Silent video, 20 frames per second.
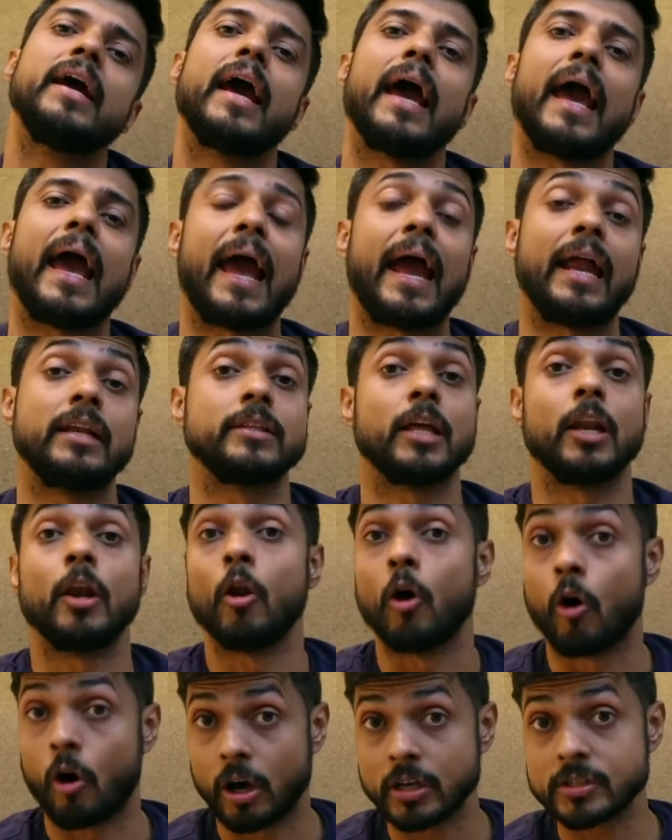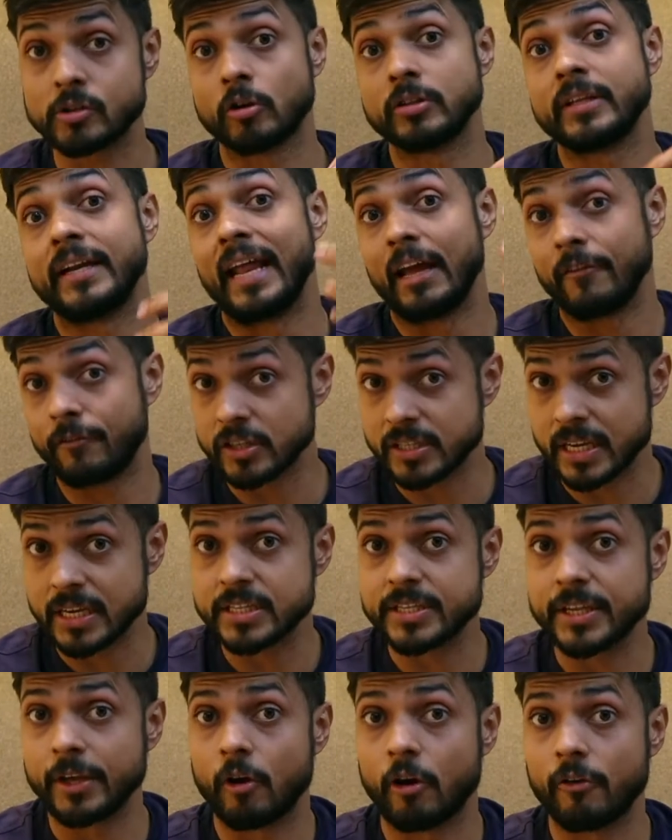And the loss or the
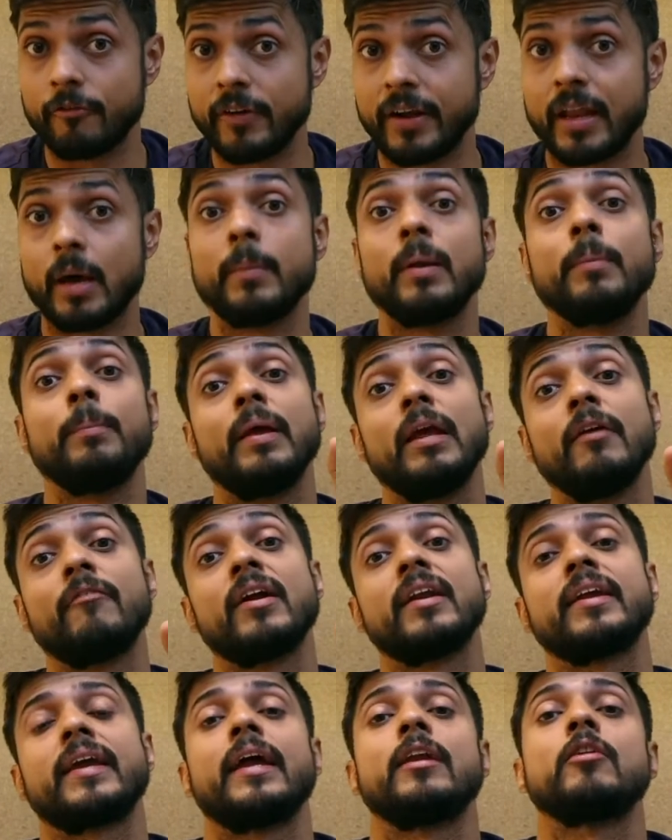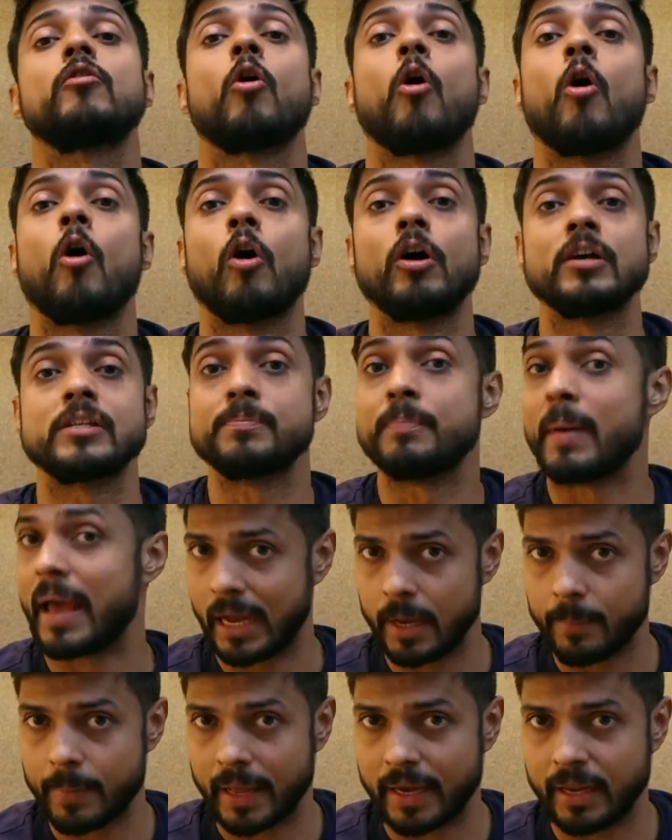deficiency of vitamin B1 can cause
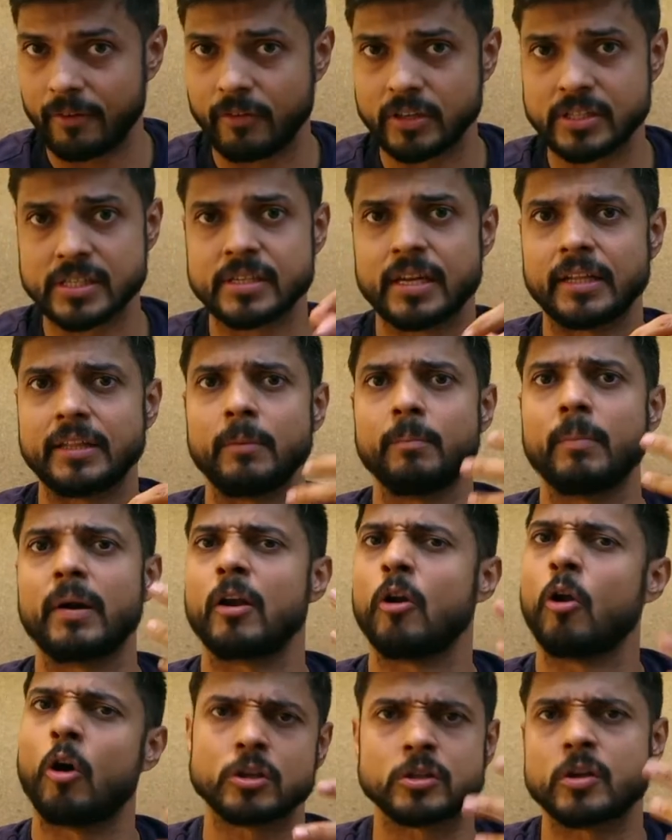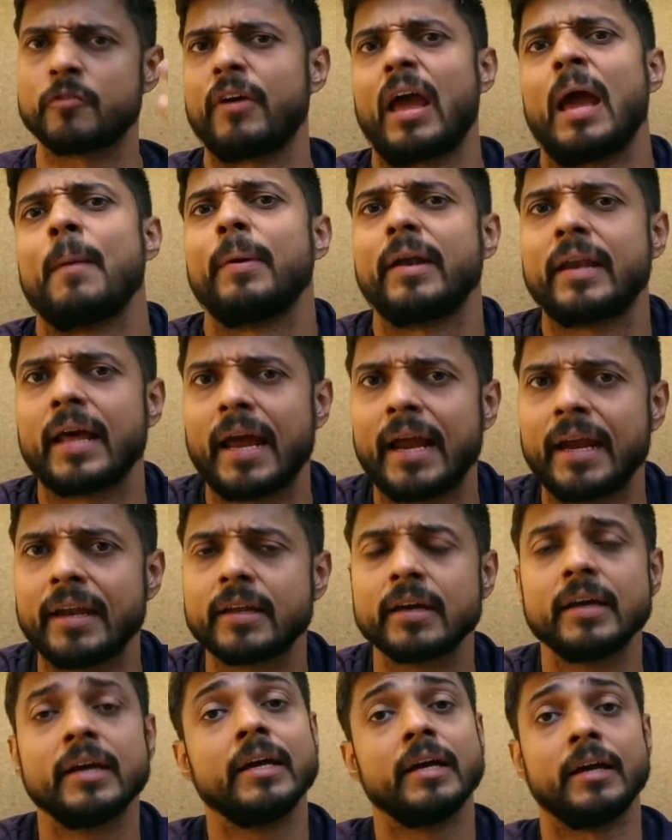beriberi, which is nothing but loss of appetite,
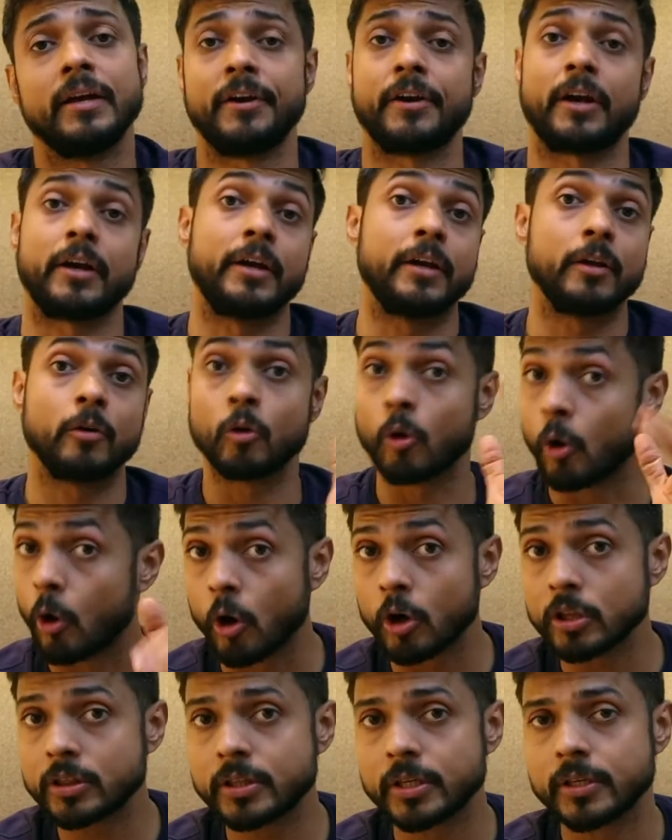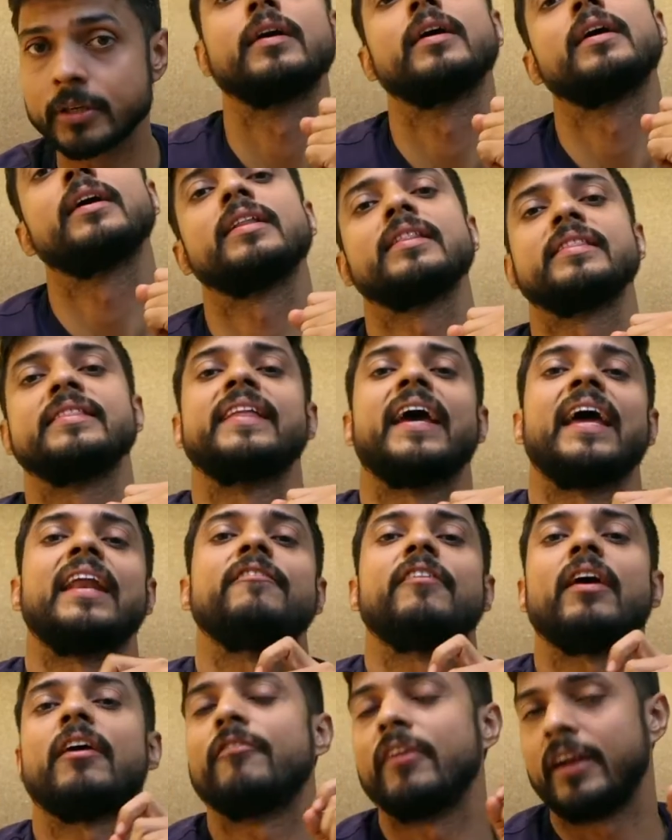retarded growth. Then
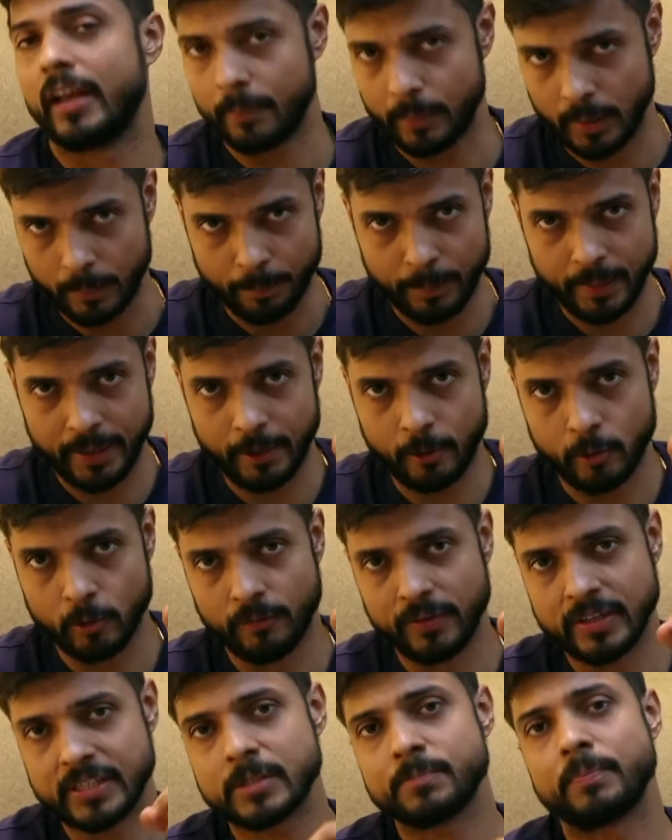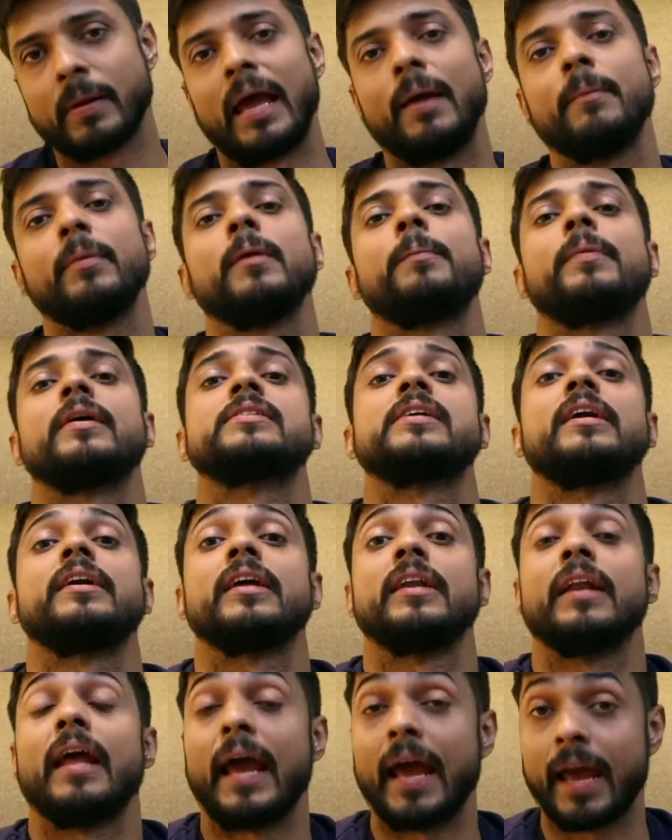we have vitamin B2, which is primarily present
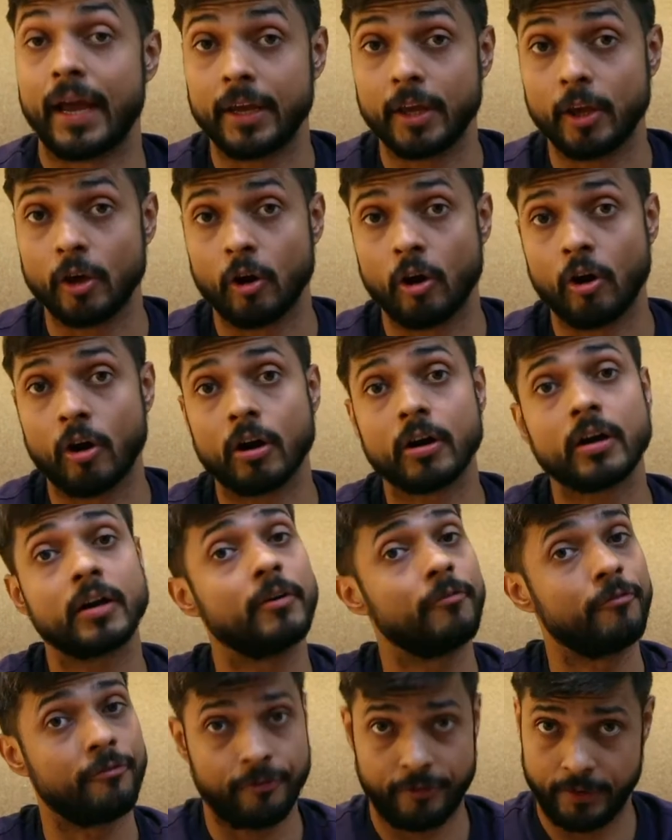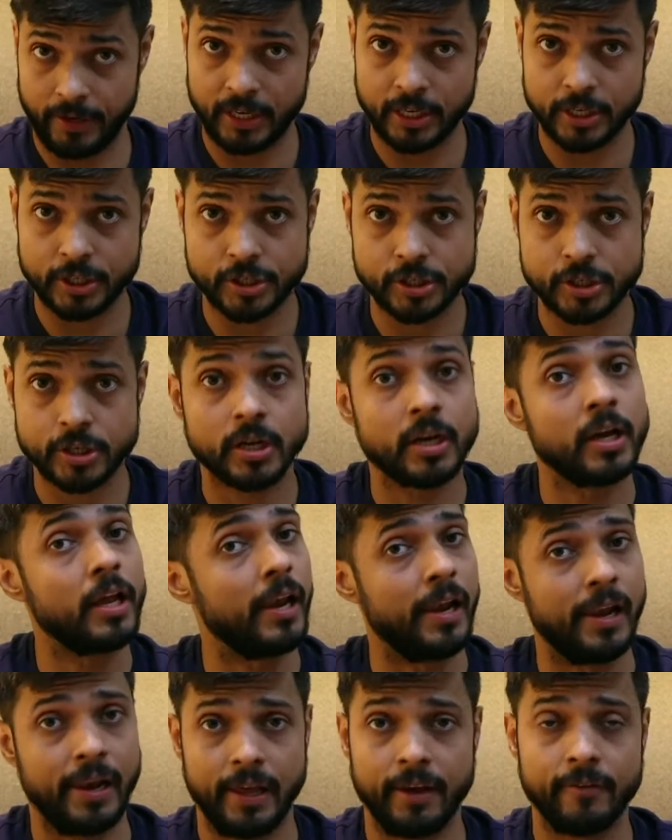in egg yolk, fish,
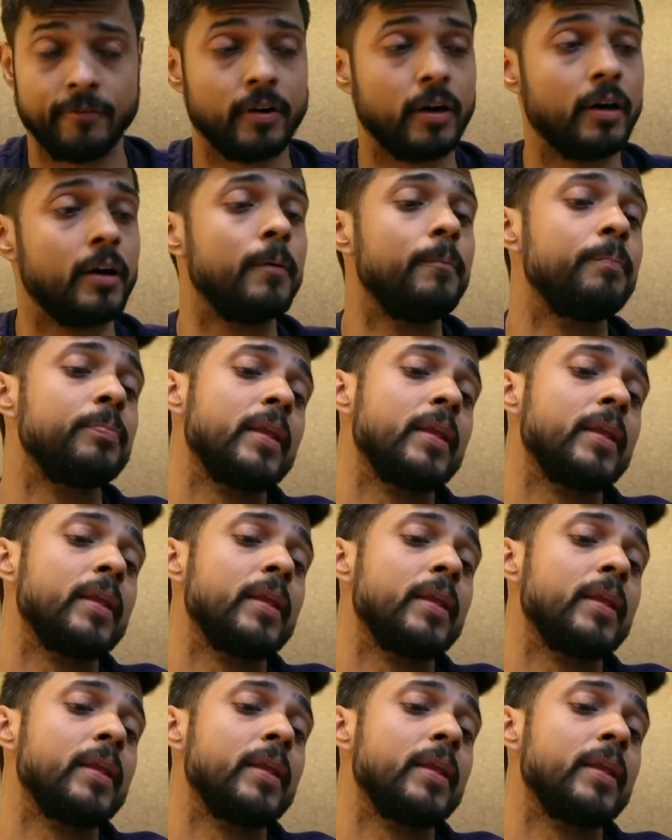liver.